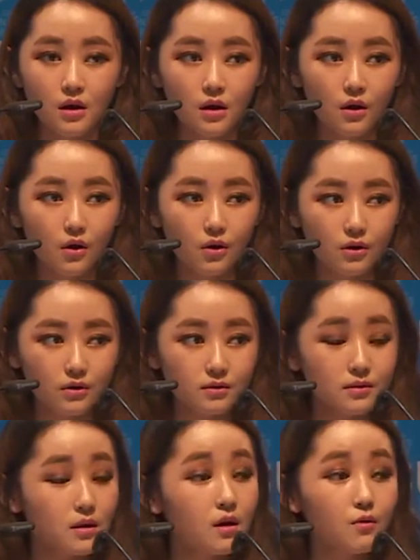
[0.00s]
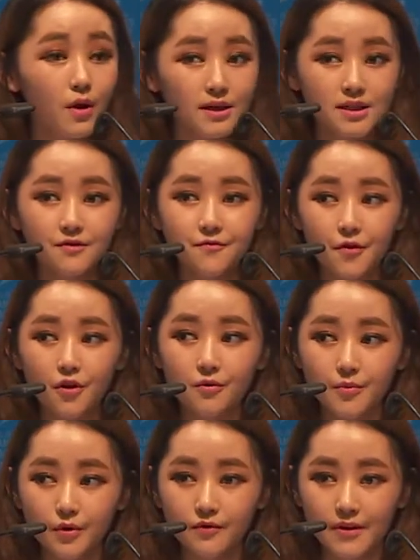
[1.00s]
or watching foreign
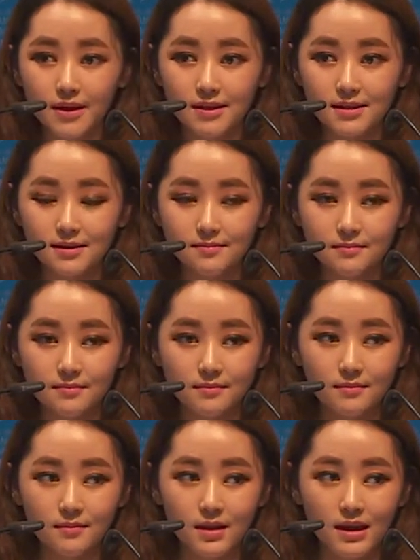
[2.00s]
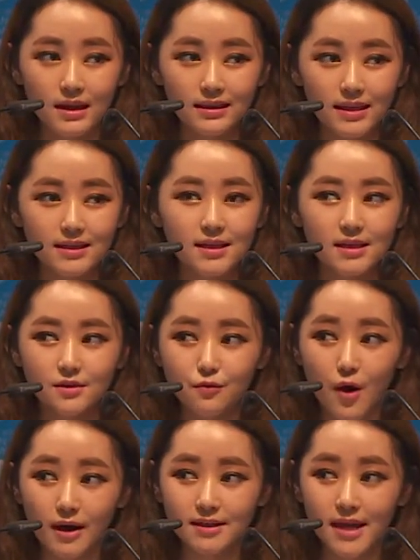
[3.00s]
movies. This is
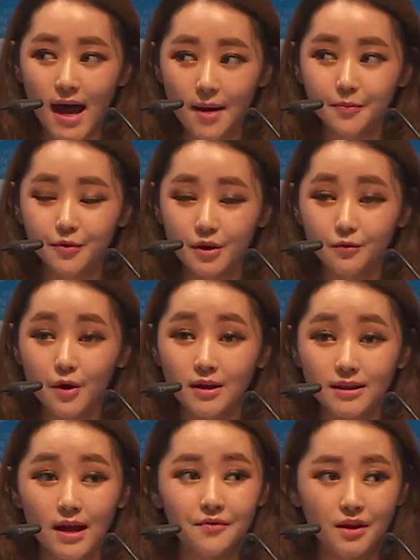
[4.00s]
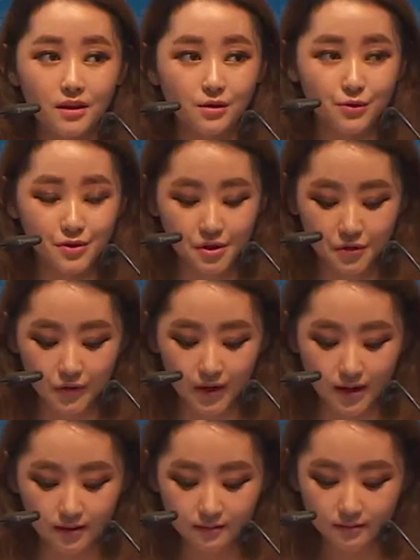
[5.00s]
what is happening right now in North
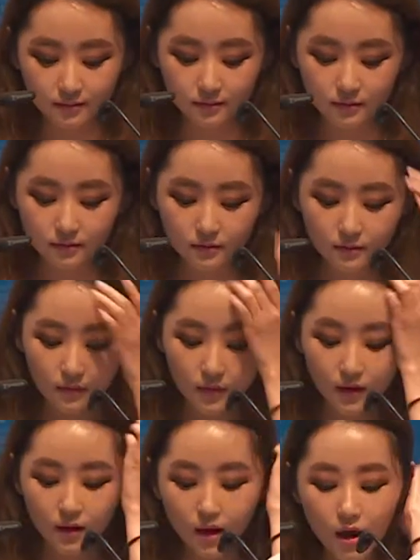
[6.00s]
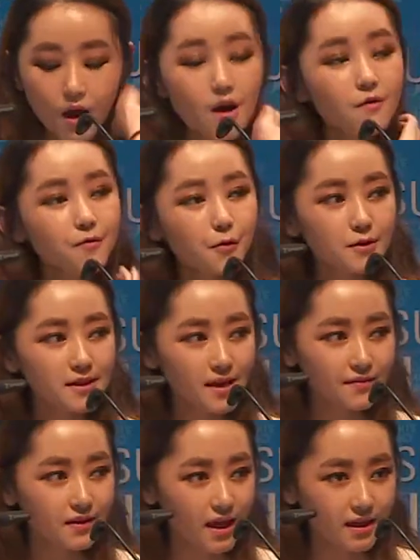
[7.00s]
Korea. For
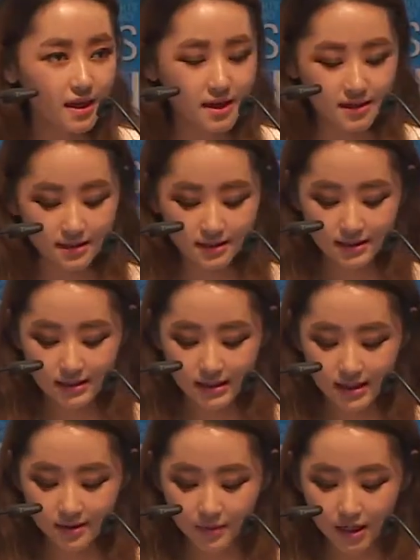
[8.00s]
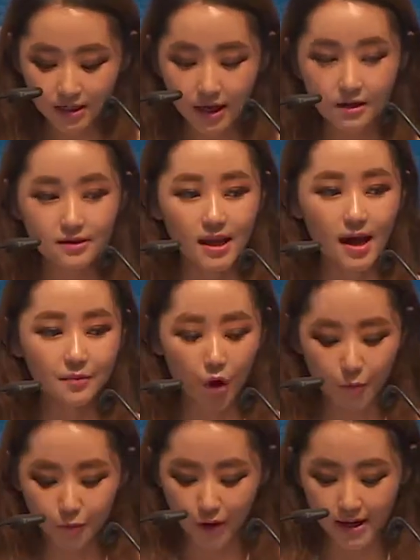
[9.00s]
seven decades, Kim dictators have
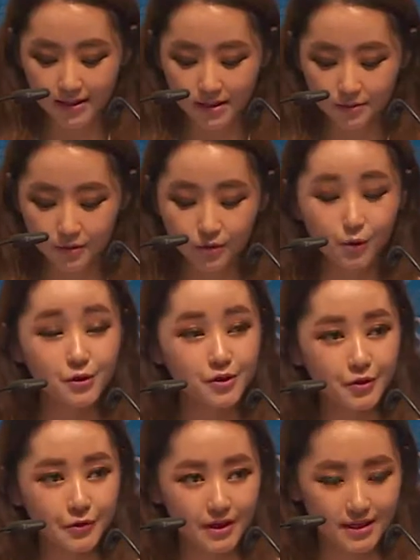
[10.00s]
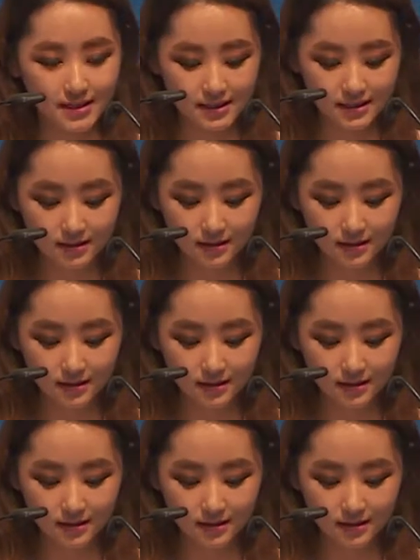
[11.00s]
oppressed North Koreans,